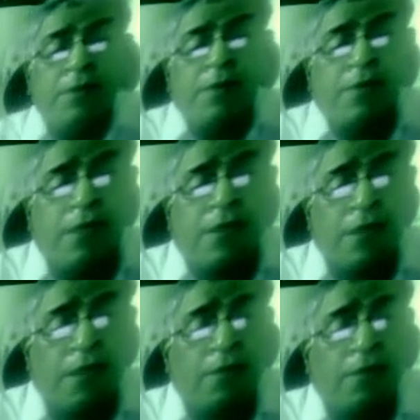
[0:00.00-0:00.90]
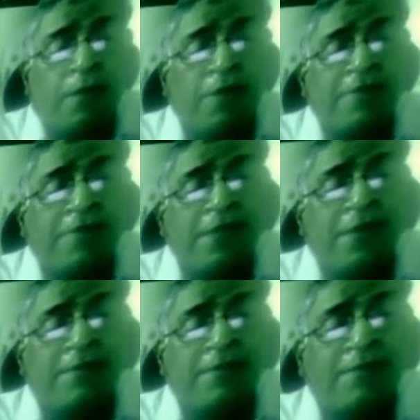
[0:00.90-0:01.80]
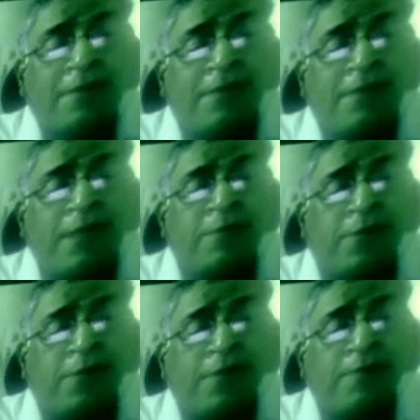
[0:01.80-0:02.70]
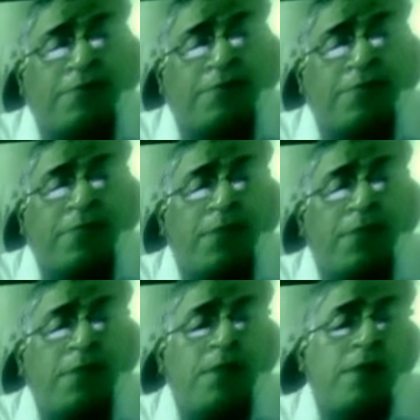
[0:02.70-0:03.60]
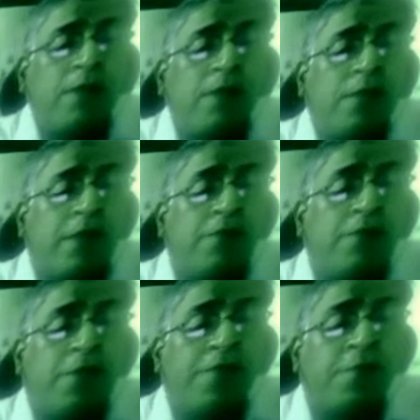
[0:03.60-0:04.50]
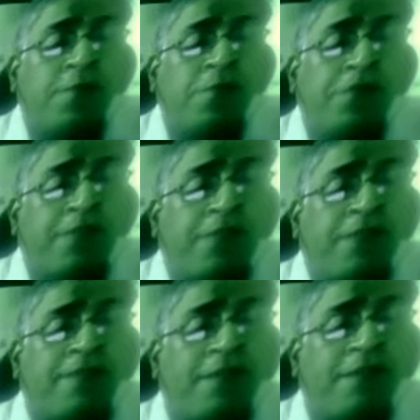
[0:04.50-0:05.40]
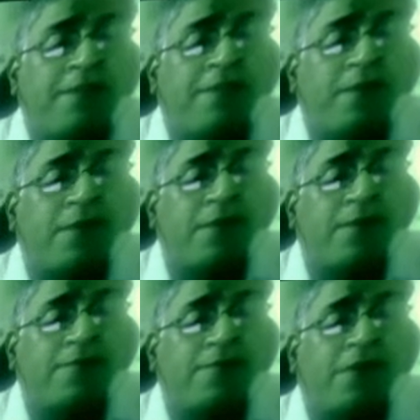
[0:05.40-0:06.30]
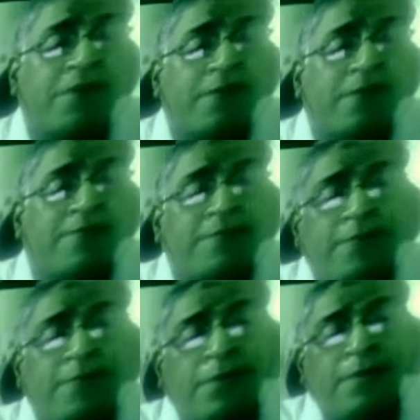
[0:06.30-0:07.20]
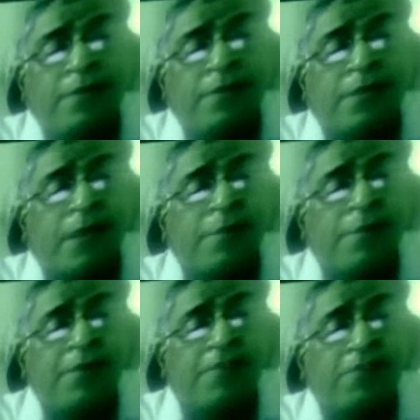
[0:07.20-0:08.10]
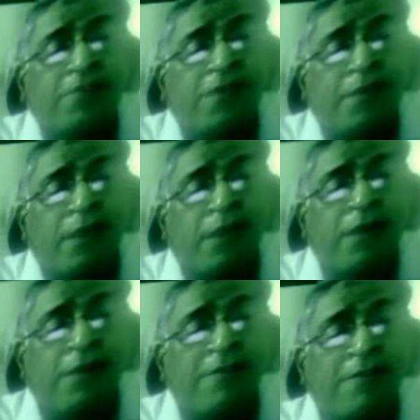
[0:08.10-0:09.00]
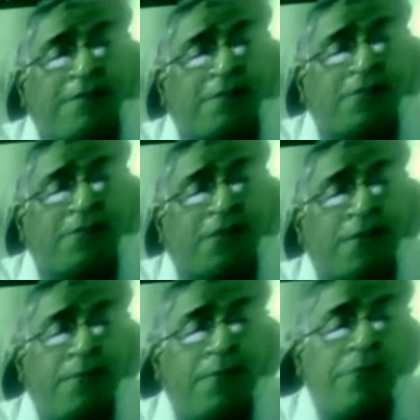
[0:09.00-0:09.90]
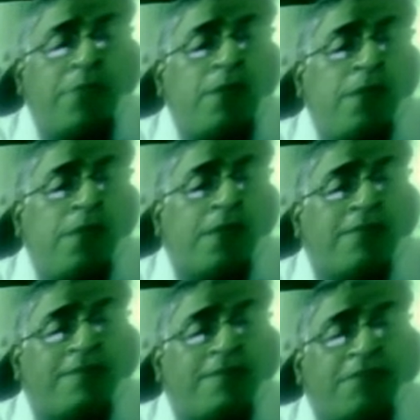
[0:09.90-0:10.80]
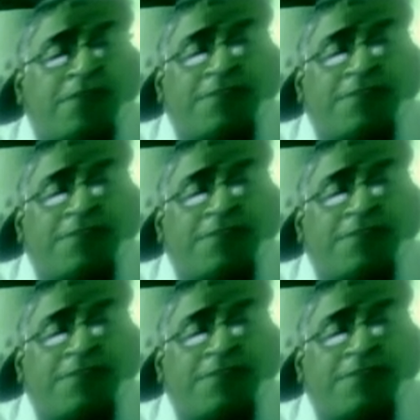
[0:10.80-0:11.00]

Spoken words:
the policy is teamwork. That is one of the most essential soft skills that companies look for, any organization look for. The essential features of